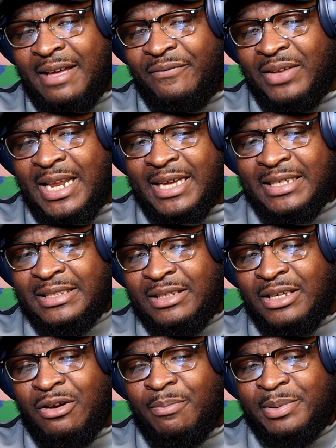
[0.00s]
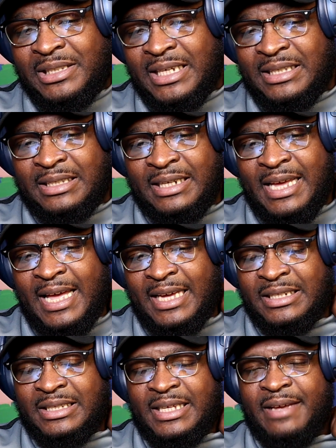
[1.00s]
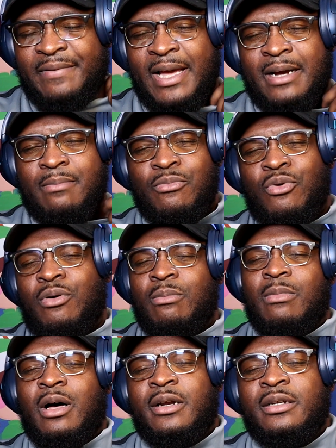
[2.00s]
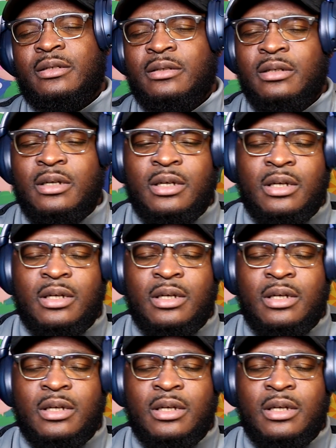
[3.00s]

I feel like it all pertains to that. I just gave like a more modern